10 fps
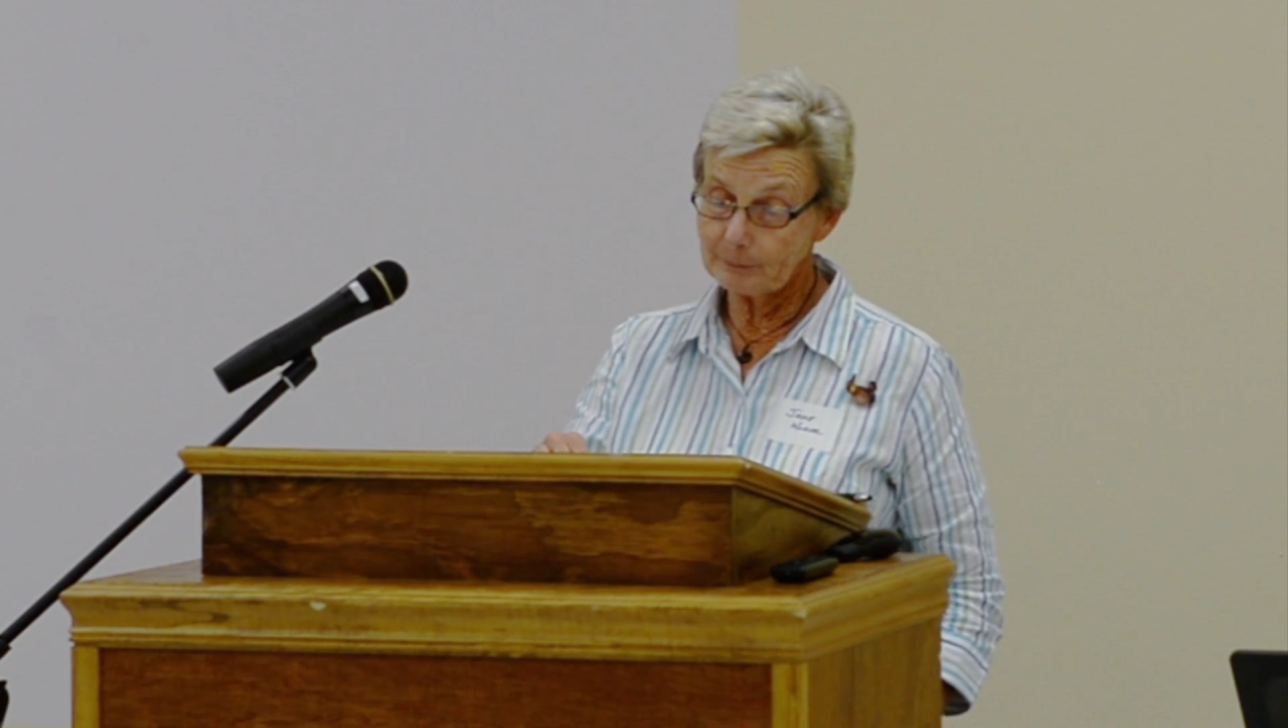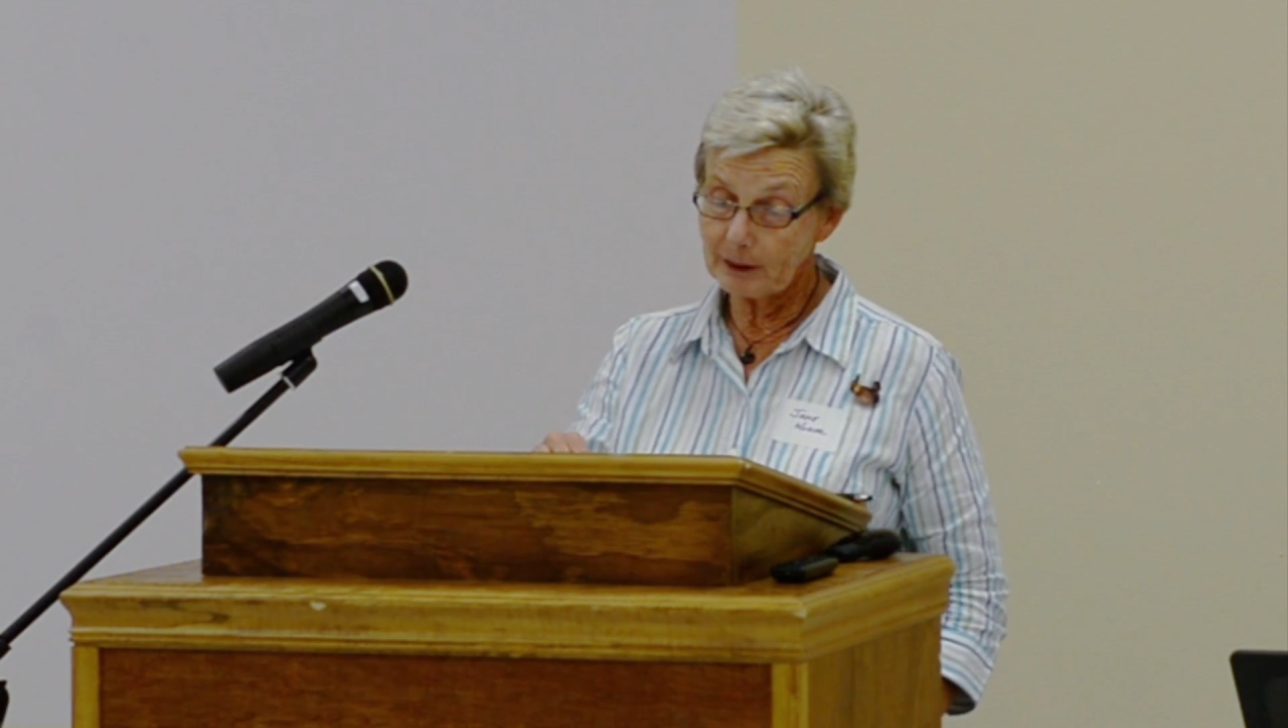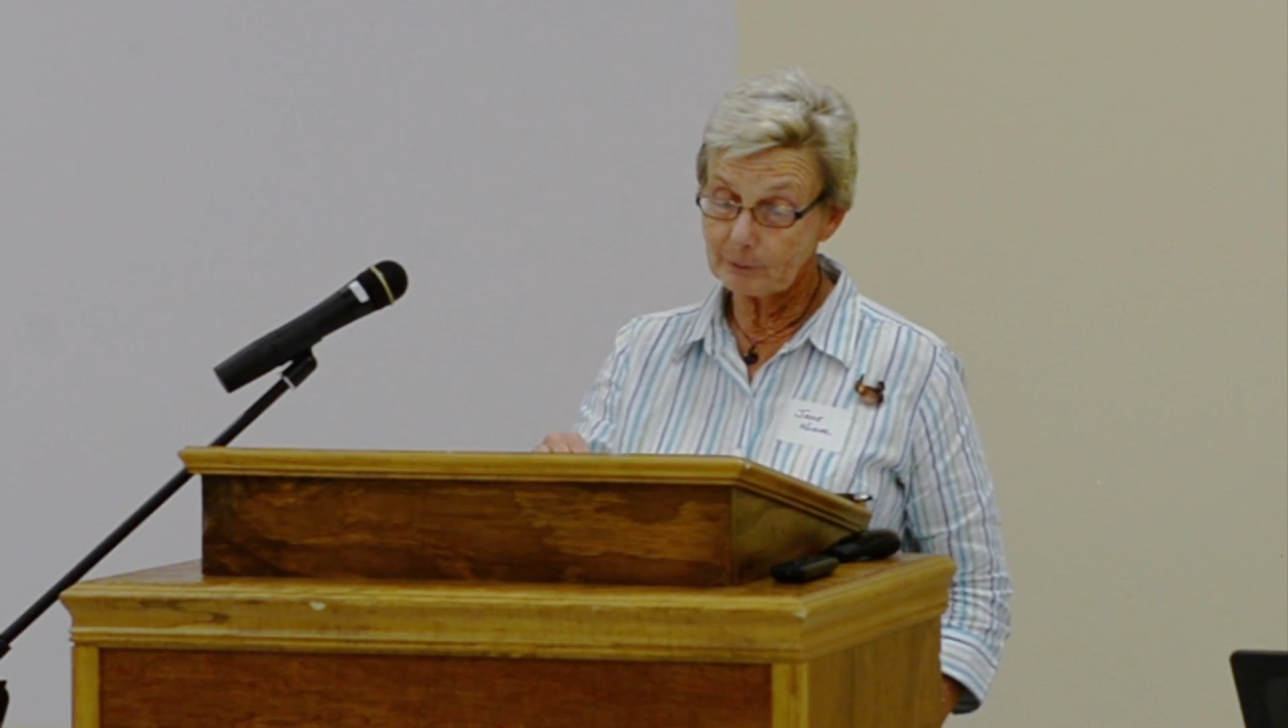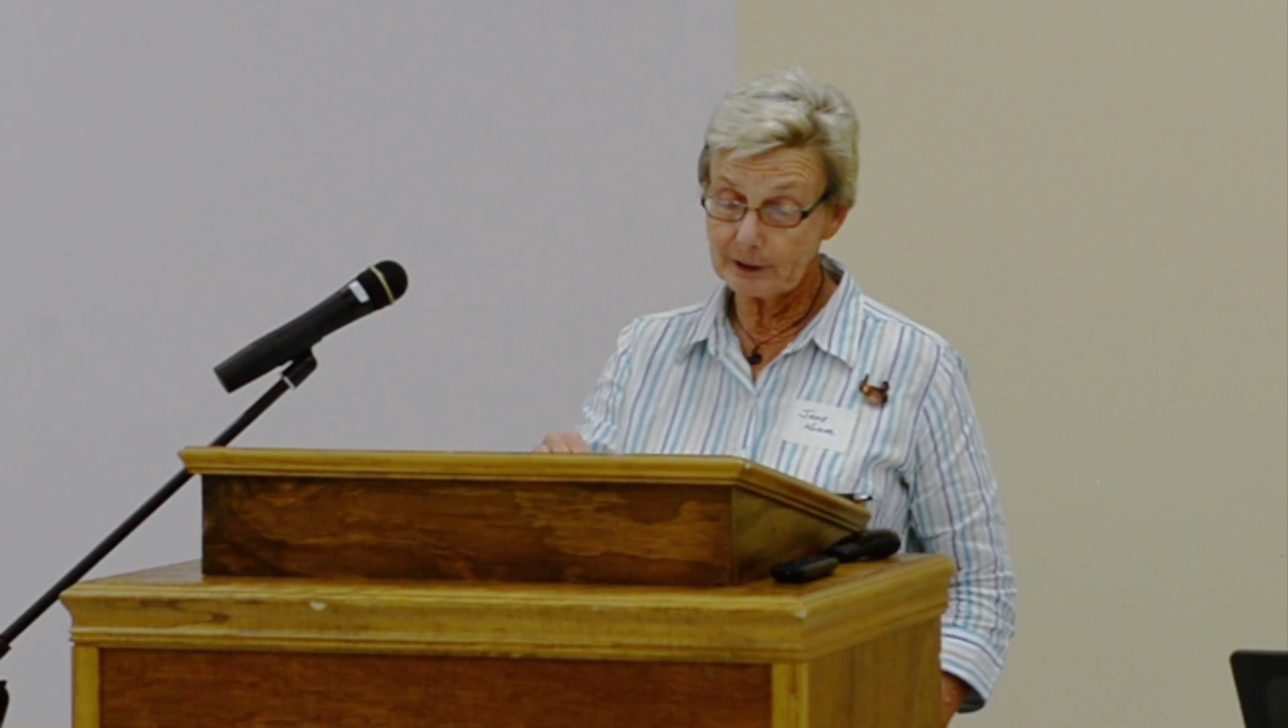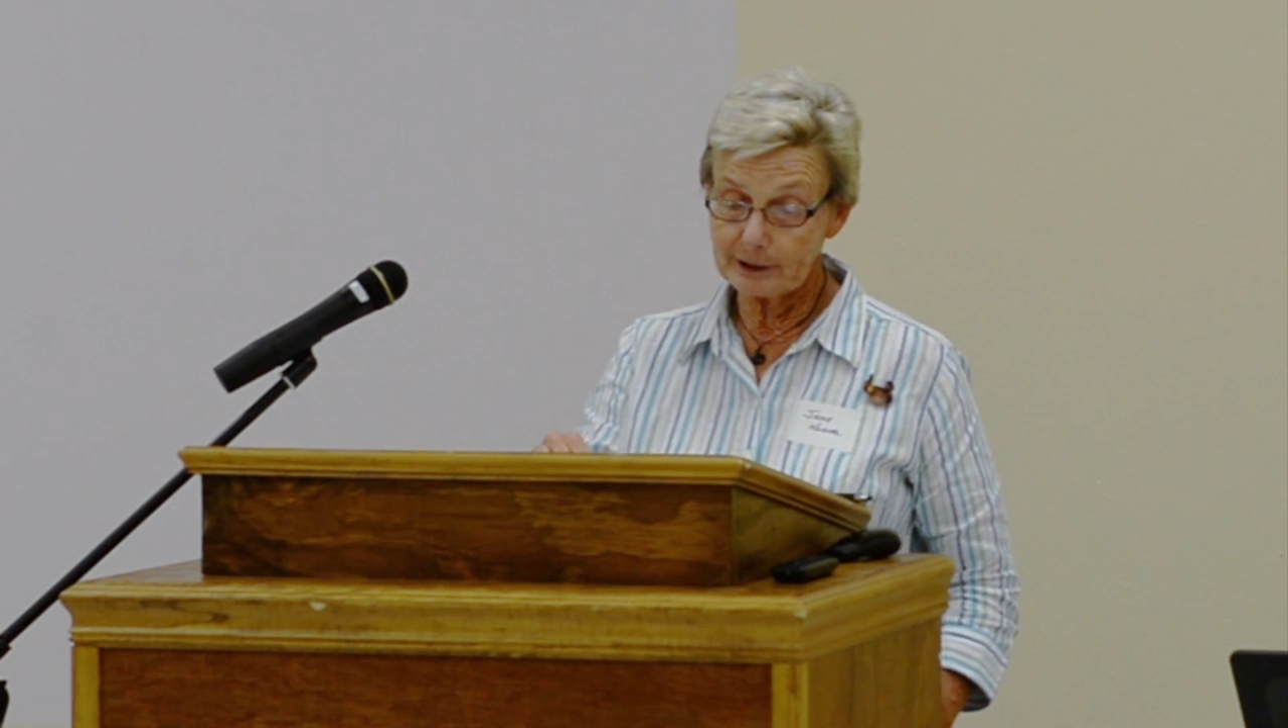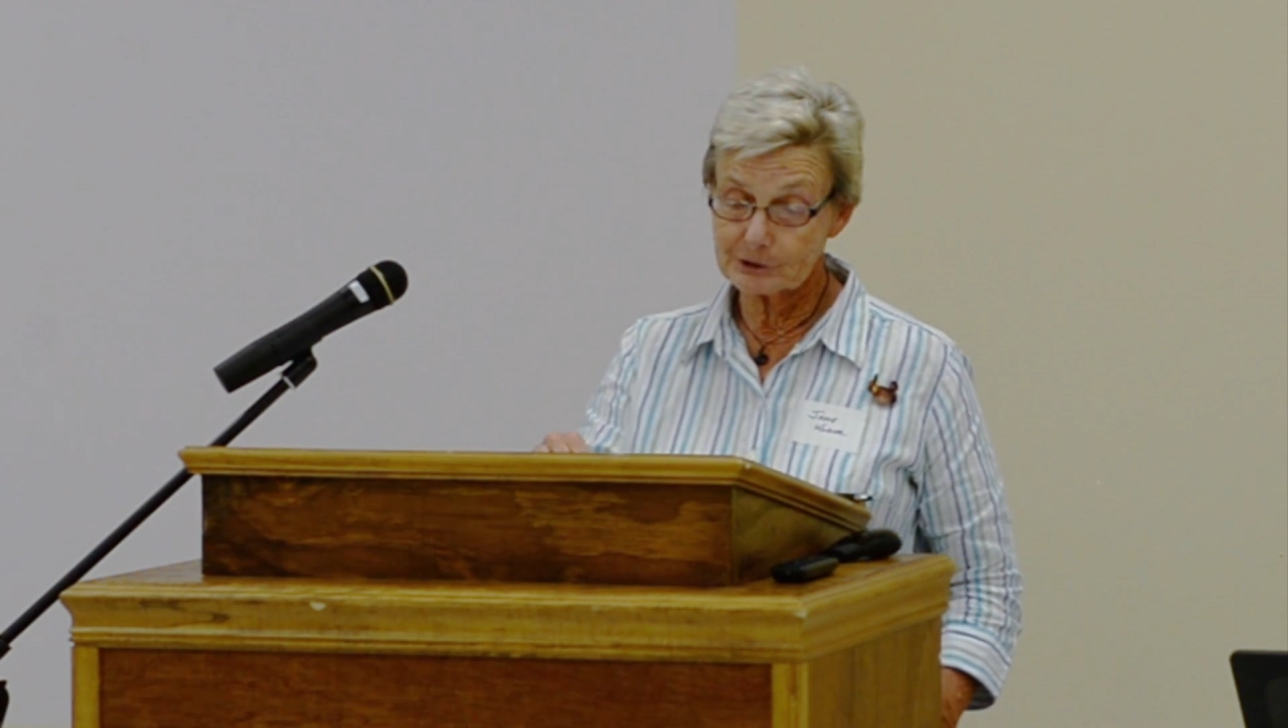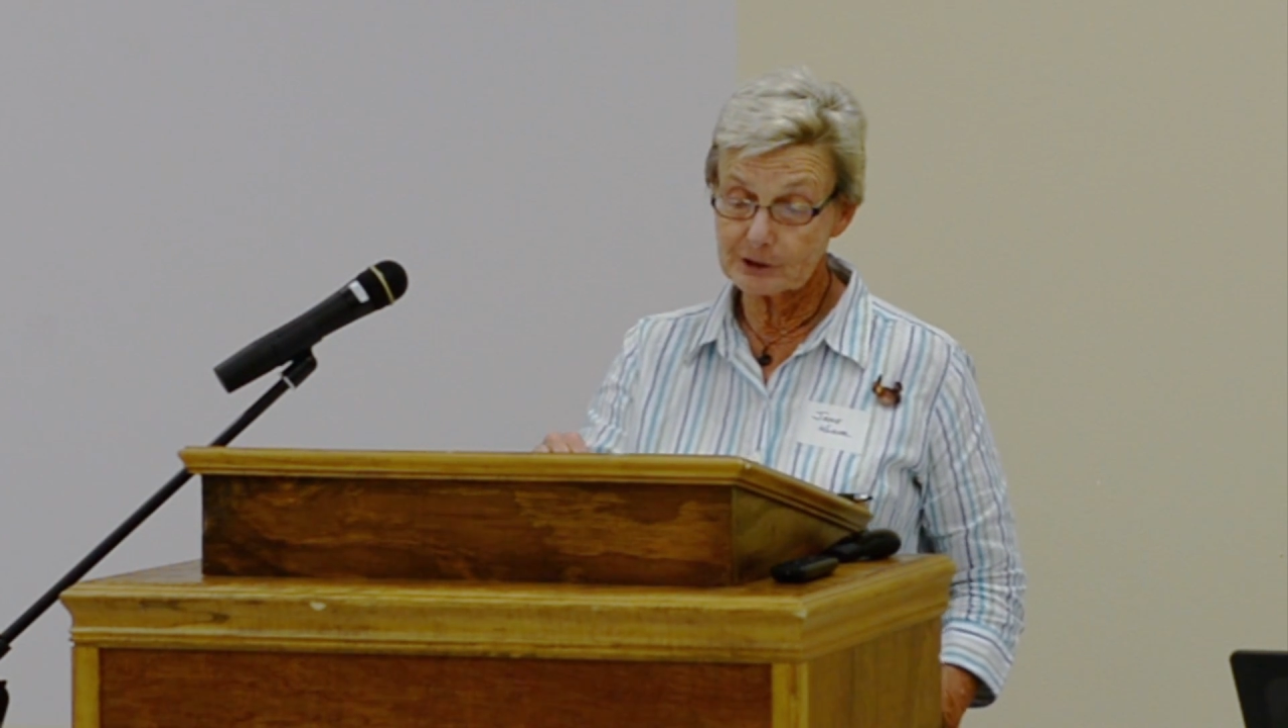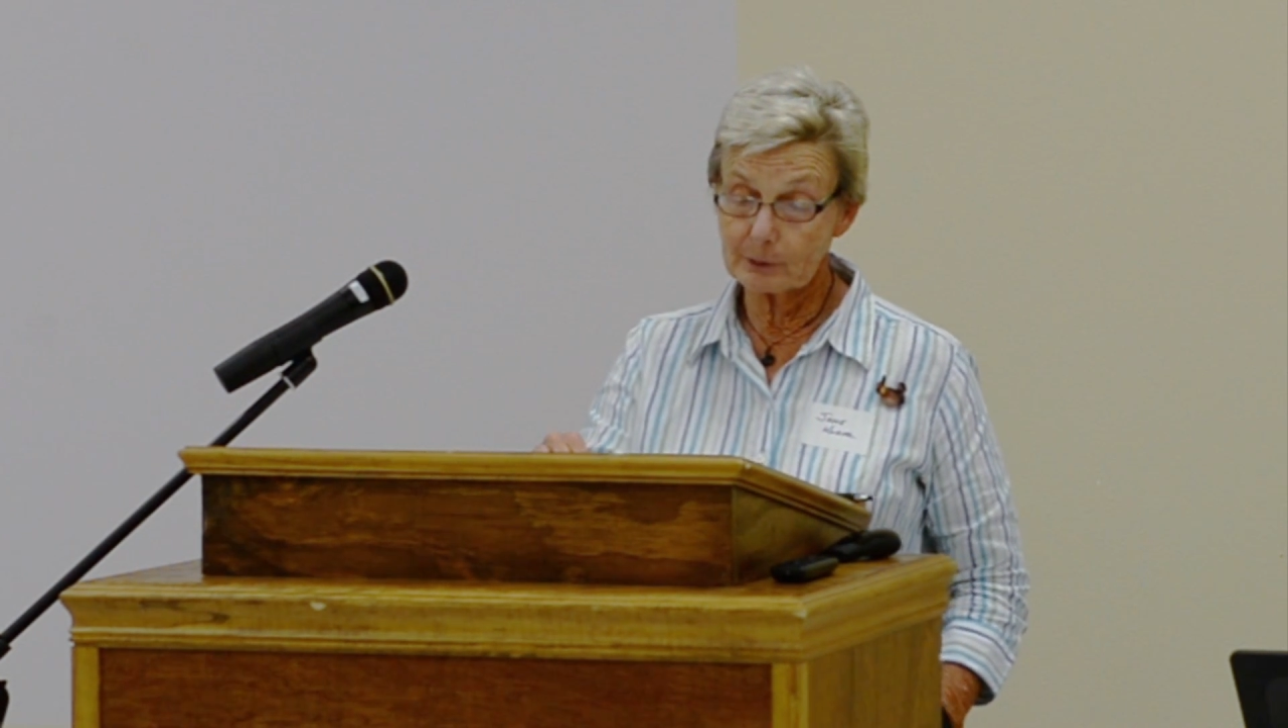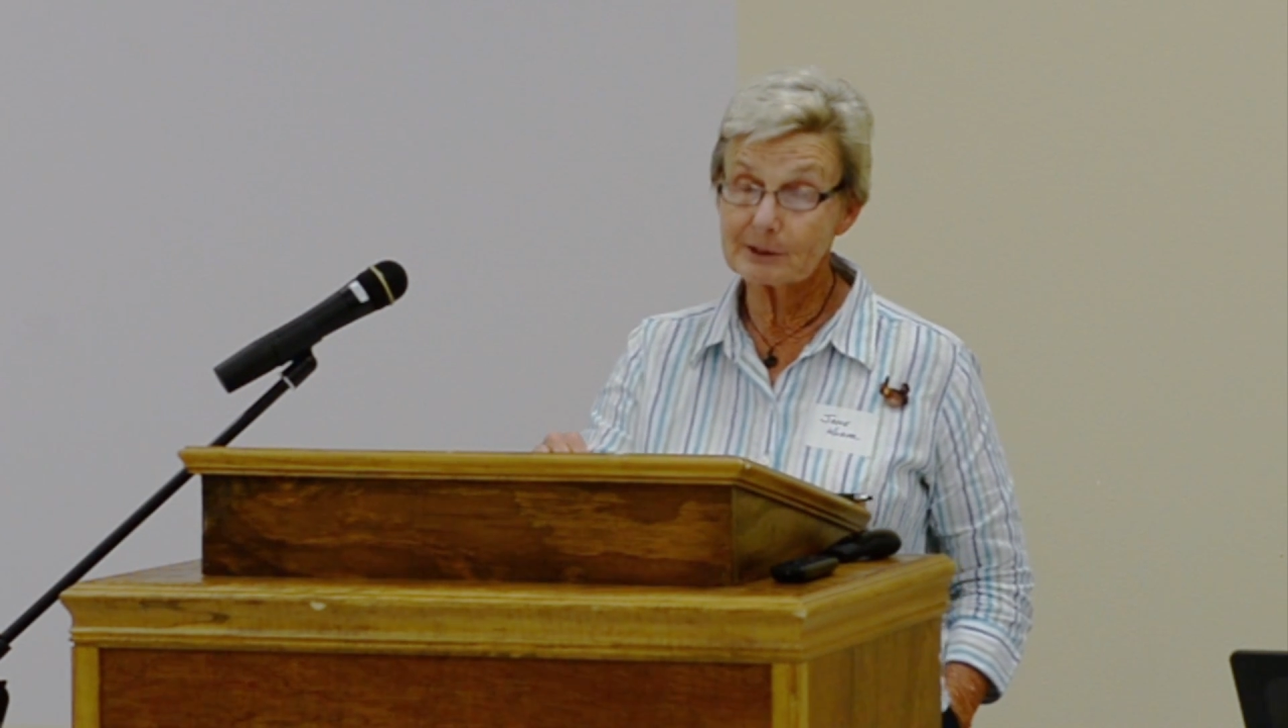my ranch that